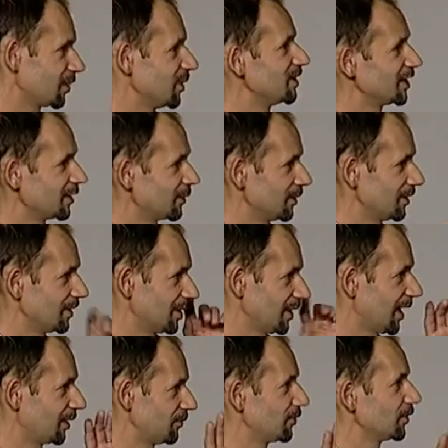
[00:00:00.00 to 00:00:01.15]
me take.
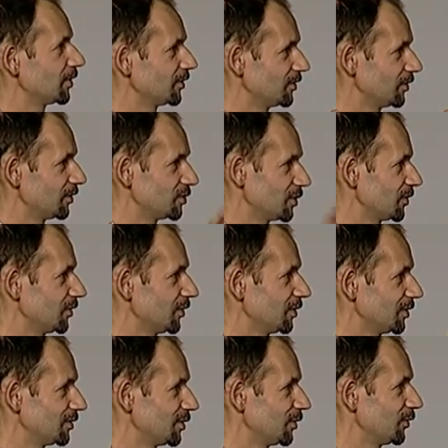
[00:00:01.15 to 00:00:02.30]
I forgot
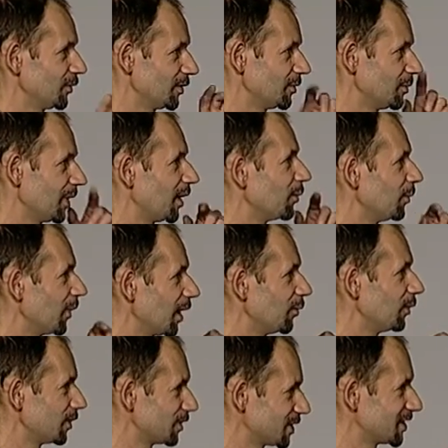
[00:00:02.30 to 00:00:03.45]
my
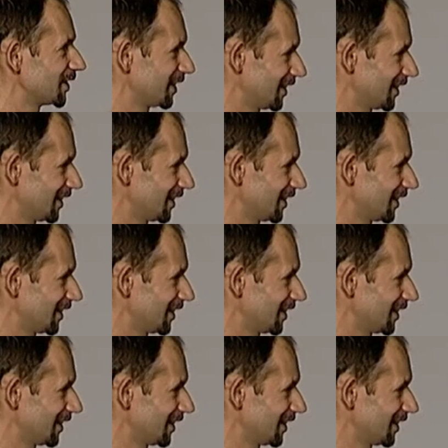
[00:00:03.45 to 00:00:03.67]
words.